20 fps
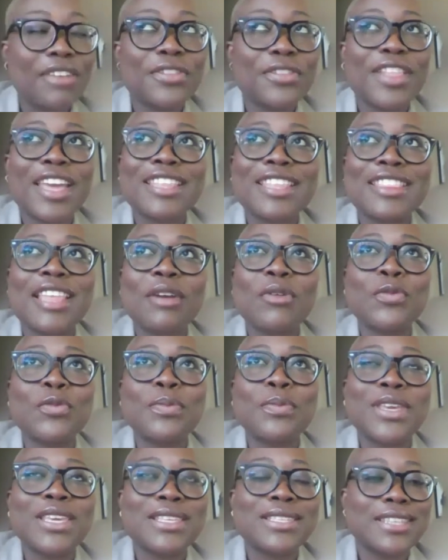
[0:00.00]
I feel like that
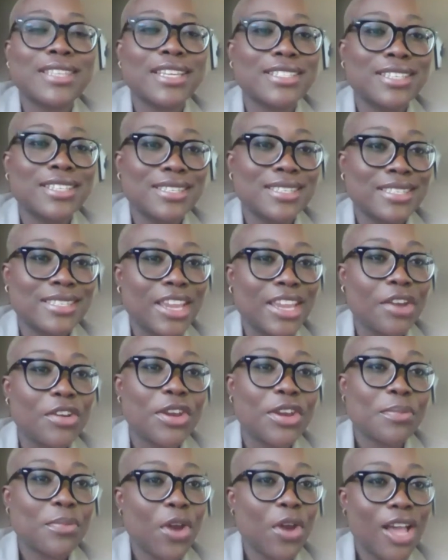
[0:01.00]
would be such a
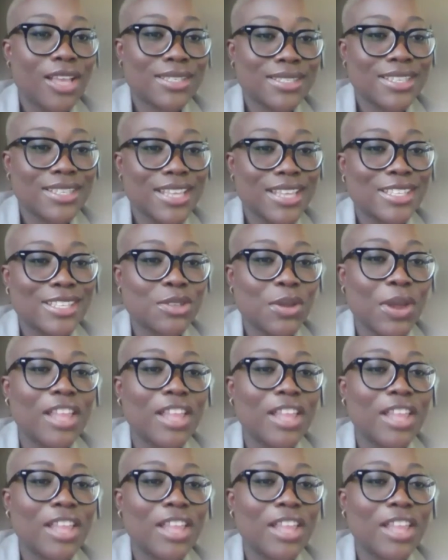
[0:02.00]
scary process. So